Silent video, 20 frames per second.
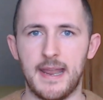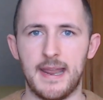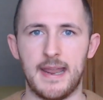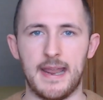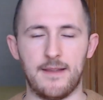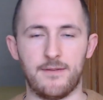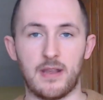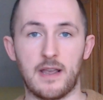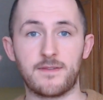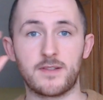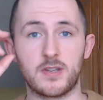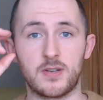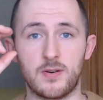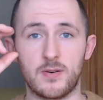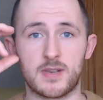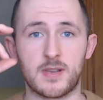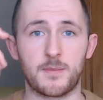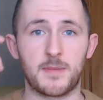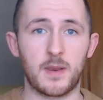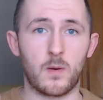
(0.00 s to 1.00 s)
If you have to do
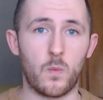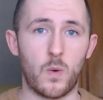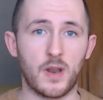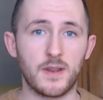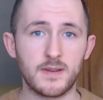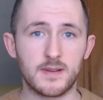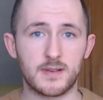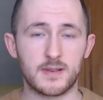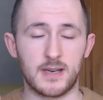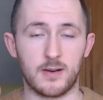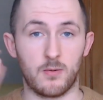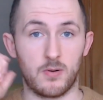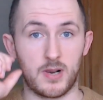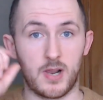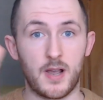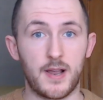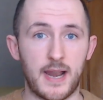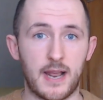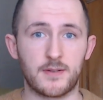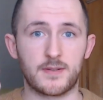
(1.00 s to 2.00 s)
something once, it will
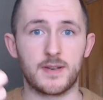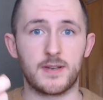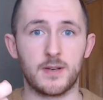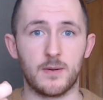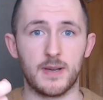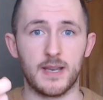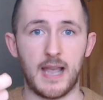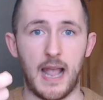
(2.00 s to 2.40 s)
learn how to do it